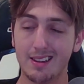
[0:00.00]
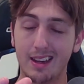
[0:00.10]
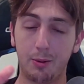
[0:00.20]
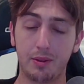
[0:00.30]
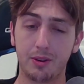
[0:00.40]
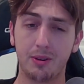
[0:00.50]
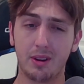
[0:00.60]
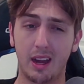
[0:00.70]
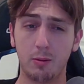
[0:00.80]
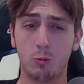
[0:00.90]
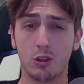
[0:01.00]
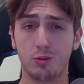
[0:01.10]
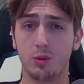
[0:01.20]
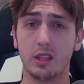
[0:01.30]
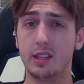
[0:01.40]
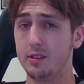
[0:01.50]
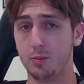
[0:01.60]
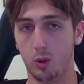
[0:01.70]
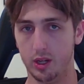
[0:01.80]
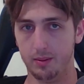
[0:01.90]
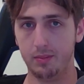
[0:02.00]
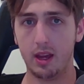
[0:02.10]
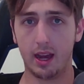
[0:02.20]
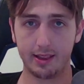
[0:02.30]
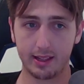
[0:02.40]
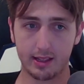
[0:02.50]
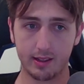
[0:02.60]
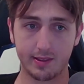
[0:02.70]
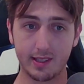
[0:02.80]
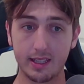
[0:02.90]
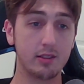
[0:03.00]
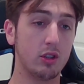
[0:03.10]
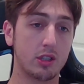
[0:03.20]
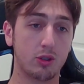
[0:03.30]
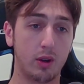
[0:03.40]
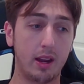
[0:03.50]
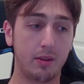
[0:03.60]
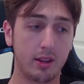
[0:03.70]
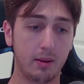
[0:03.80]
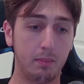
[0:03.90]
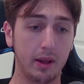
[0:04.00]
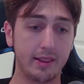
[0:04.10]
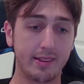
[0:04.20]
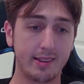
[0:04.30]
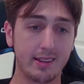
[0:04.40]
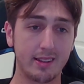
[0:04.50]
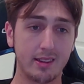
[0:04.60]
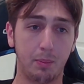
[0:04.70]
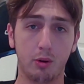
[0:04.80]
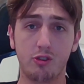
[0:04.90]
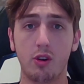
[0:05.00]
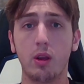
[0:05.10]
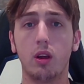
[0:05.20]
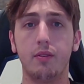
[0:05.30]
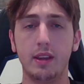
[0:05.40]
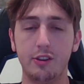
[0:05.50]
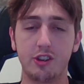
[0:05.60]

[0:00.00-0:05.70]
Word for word: However, I was really disappointed. I think the scenes looked great, but the portrayal of each